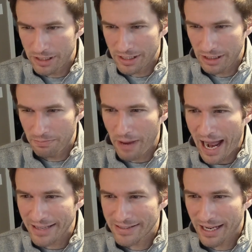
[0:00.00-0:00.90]
we see
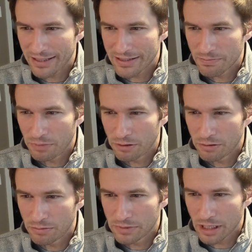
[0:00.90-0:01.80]
past tense,
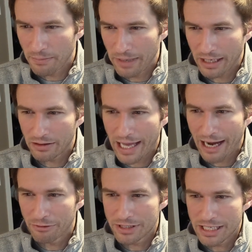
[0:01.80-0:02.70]
boomed, make a
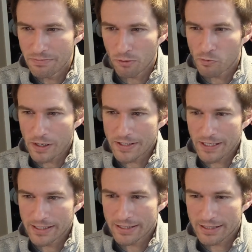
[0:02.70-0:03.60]
loud, deep,
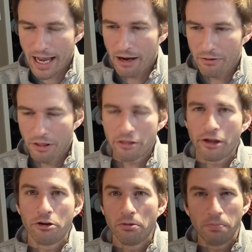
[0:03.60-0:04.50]
resonant sound, the
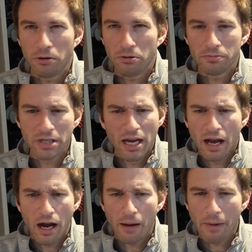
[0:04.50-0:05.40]
thunder boomed.
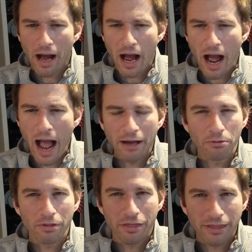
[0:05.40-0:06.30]
I
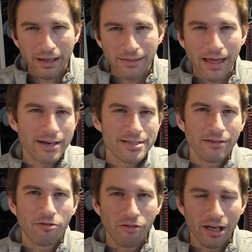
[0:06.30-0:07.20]
don't think that is a
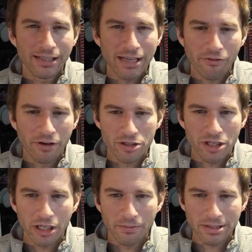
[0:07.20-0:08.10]
fitting
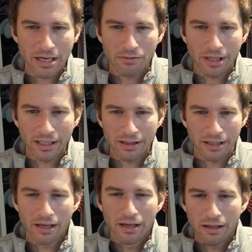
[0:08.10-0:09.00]
definition here because I don't think
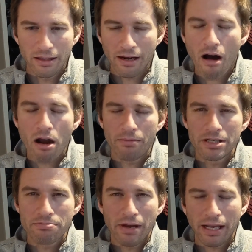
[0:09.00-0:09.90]
that the economy
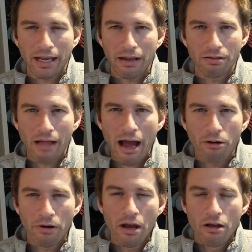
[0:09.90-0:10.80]
is making a
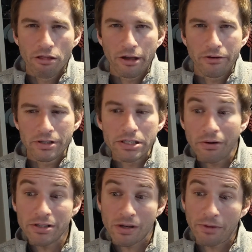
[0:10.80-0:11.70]
loud, thunderous
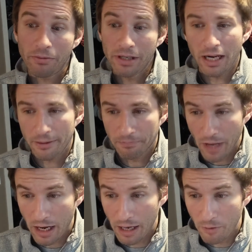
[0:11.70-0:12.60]
noise, so I'm going to read on.
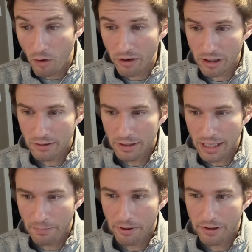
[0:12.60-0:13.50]
Or it could be
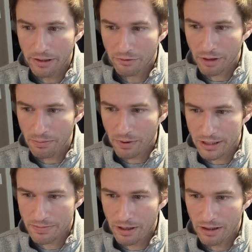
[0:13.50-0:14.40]
a period of great
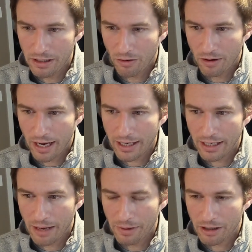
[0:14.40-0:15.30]
prosperity or
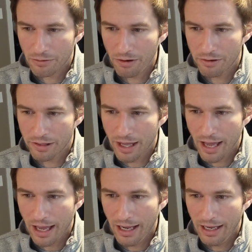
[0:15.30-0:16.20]
economic growth.
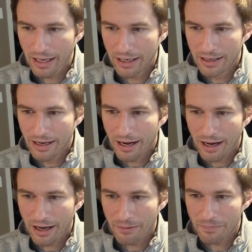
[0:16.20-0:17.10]
Hey,
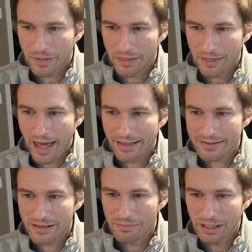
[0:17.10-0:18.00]
that
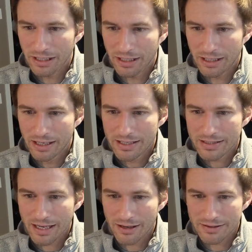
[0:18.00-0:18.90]
to me
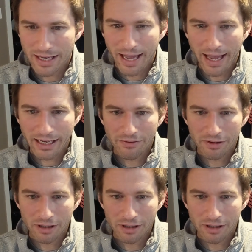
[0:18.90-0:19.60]
sounds a heck of a